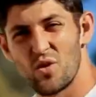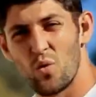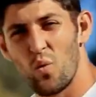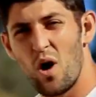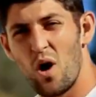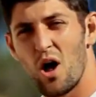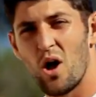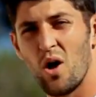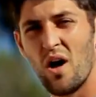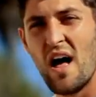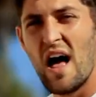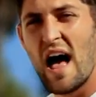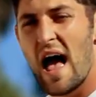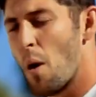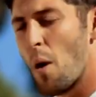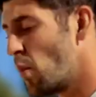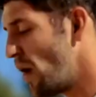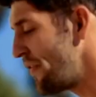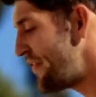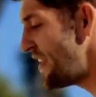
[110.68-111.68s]
the wall,
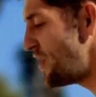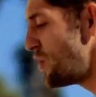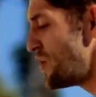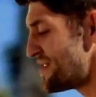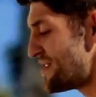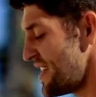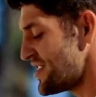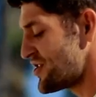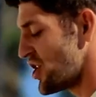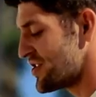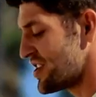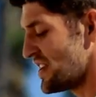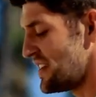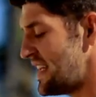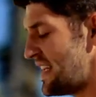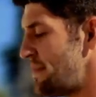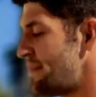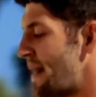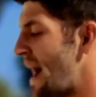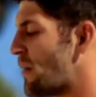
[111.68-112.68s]
and what they do is they start to
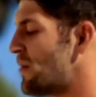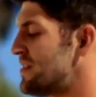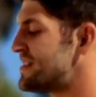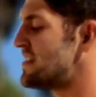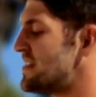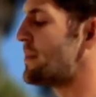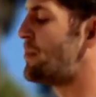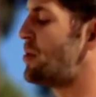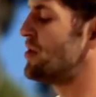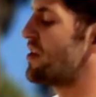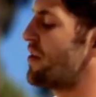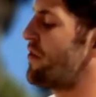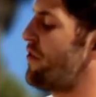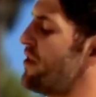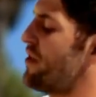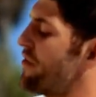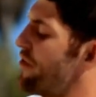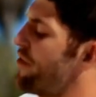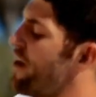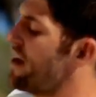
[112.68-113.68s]
lean backwards and they put their
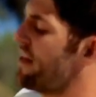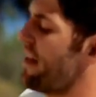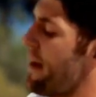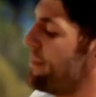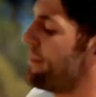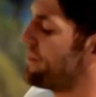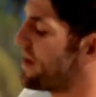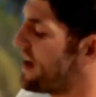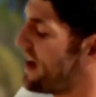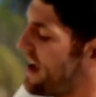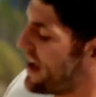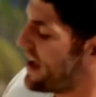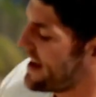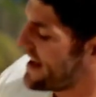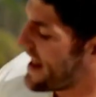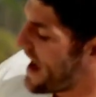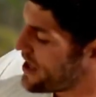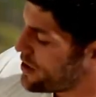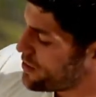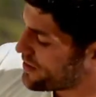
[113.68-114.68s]
foot in front of them.
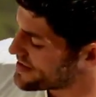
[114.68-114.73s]
Now you